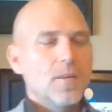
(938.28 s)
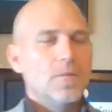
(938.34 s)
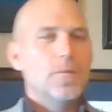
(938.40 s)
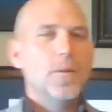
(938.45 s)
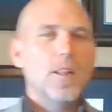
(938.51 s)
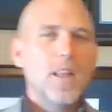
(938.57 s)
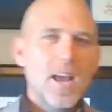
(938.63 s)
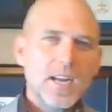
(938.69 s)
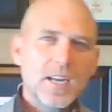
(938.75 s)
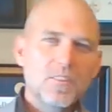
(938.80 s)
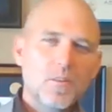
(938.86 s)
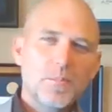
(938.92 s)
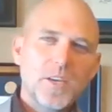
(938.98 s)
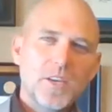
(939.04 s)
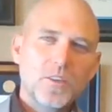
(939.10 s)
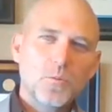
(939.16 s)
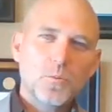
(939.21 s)
For lack of a
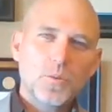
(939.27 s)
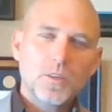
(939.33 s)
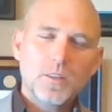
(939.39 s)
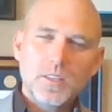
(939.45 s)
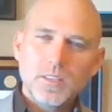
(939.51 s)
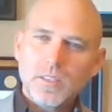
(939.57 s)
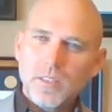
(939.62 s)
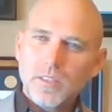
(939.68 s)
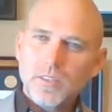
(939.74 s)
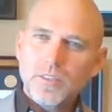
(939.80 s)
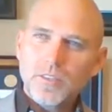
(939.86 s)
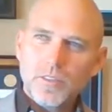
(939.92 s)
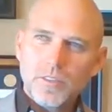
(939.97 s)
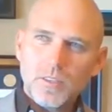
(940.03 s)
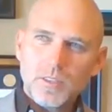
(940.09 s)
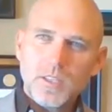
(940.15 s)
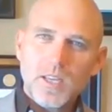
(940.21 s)
better word, this
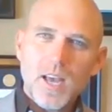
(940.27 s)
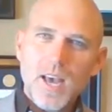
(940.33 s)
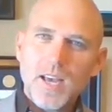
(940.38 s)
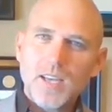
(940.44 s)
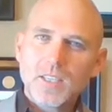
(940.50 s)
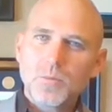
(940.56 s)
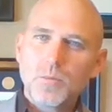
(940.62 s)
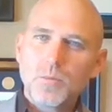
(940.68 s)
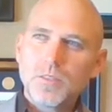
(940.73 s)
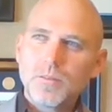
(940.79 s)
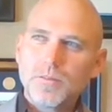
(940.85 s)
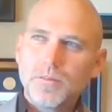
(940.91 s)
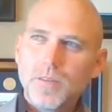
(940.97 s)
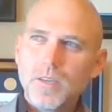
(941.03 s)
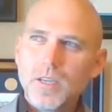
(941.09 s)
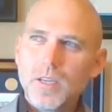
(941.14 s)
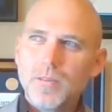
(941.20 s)
internal tax was
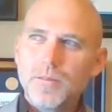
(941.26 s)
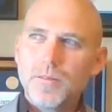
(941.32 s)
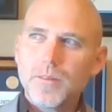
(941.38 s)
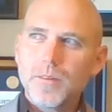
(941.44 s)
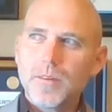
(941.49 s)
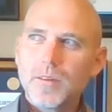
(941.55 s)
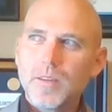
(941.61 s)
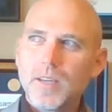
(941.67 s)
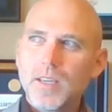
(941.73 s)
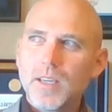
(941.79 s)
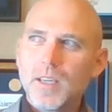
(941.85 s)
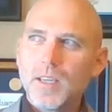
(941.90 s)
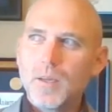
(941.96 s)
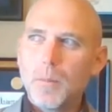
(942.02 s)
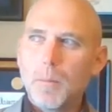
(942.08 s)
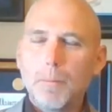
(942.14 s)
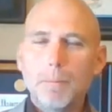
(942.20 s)
very,
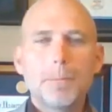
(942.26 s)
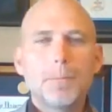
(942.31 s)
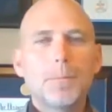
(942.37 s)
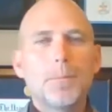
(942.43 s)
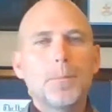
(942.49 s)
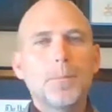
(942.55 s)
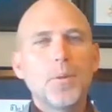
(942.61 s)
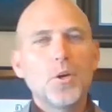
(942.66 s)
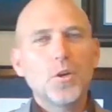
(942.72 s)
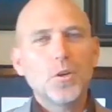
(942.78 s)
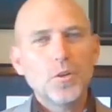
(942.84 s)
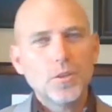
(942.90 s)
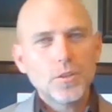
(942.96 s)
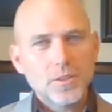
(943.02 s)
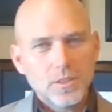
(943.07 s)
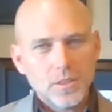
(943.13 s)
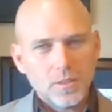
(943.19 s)
very
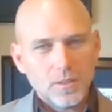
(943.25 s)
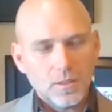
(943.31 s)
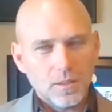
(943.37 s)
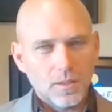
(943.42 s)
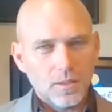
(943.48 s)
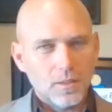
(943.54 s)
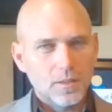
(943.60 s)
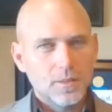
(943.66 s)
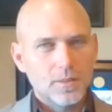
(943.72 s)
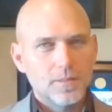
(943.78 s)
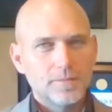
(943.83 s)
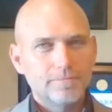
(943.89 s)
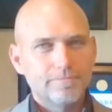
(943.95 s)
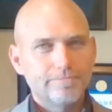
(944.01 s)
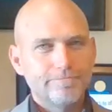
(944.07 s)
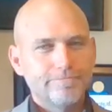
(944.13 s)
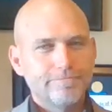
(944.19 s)
personal.
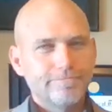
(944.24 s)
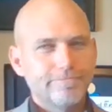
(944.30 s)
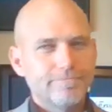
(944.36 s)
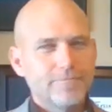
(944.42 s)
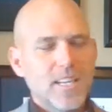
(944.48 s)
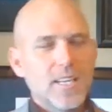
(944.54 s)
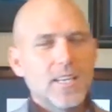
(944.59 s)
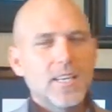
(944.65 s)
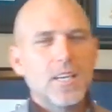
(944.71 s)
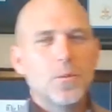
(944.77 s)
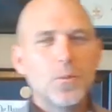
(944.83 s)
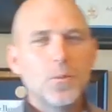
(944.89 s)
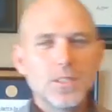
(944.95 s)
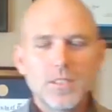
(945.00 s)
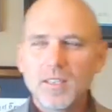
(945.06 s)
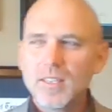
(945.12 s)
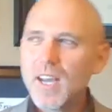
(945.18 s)
It
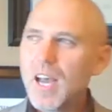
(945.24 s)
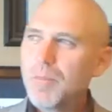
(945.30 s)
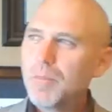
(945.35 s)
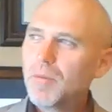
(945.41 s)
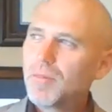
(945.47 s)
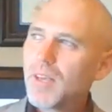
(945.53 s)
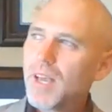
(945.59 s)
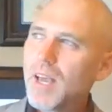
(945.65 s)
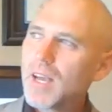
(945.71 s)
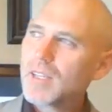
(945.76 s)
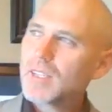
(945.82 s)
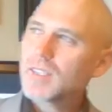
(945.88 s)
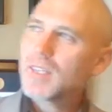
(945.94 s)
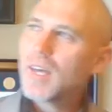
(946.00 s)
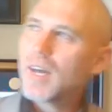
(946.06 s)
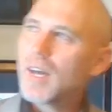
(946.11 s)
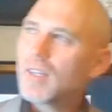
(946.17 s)
was the type of tax
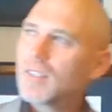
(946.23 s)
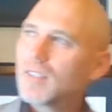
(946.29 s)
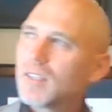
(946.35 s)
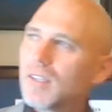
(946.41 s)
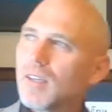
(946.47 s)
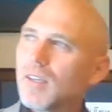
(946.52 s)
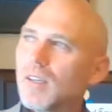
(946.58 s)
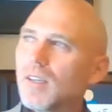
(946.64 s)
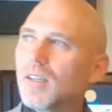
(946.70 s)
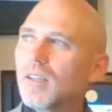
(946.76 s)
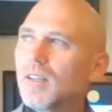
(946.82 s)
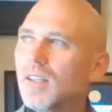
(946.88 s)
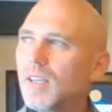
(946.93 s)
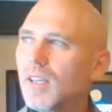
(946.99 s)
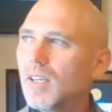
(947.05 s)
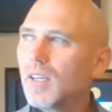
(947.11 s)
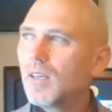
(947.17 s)
that
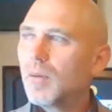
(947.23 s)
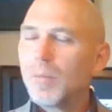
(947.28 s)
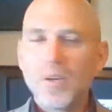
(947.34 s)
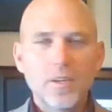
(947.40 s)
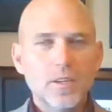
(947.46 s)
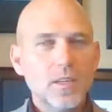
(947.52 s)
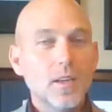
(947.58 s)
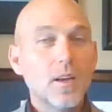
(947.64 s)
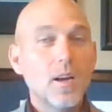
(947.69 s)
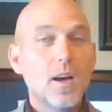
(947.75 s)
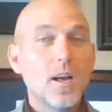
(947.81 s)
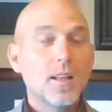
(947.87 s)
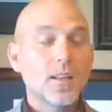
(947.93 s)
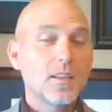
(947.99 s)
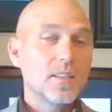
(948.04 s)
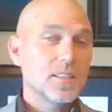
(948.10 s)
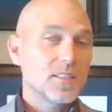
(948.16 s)
the American
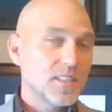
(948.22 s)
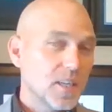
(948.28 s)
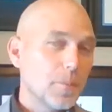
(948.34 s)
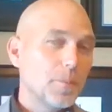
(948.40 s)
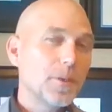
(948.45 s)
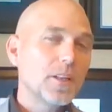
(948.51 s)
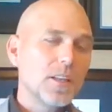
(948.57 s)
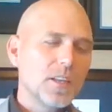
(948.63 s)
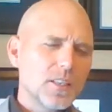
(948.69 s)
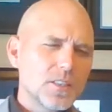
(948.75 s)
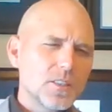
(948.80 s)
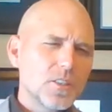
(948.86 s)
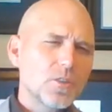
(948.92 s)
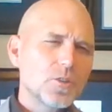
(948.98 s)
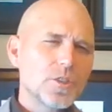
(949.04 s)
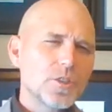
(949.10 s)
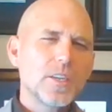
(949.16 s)
colonists typically
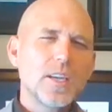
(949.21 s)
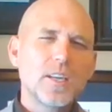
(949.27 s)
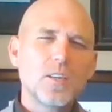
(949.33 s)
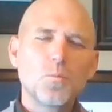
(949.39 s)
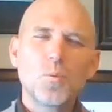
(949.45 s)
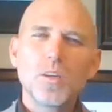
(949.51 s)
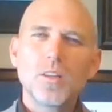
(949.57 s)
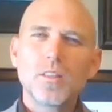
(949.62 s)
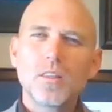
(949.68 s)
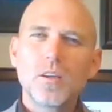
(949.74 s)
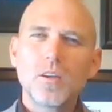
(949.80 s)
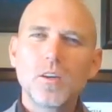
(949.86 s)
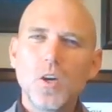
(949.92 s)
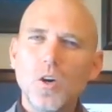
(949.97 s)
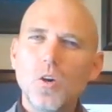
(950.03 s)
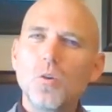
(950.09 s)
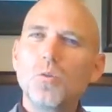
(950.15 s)
associated with
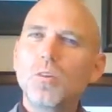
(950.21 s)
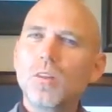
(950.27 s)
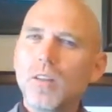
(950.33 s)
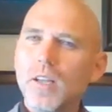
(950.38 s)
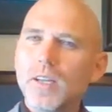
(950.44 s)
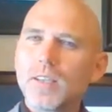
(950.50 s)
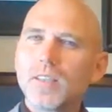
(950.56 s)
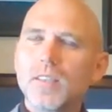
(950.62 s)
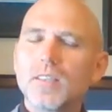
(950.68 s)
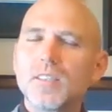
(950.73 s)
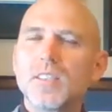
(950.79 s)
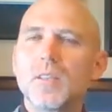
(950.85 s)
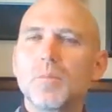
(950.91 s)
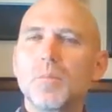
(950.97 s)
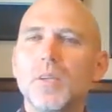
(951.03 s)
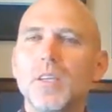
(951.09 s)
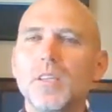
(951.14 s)
their own elected
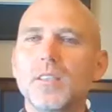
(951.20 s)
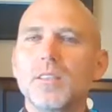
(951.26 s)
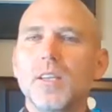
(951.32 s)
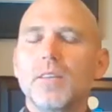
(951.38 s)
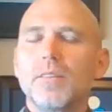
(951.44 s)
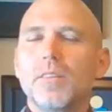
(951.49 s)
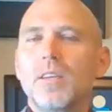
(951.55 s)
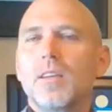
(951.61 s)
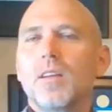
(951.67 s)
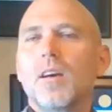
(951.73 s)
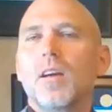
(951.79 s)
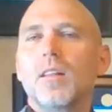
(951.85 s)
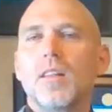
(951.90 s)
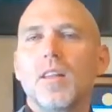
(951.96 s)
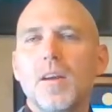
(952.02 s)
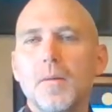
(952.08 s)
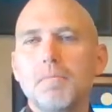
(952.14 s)
assemblies levying
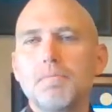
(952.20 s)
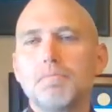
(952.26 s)
on them.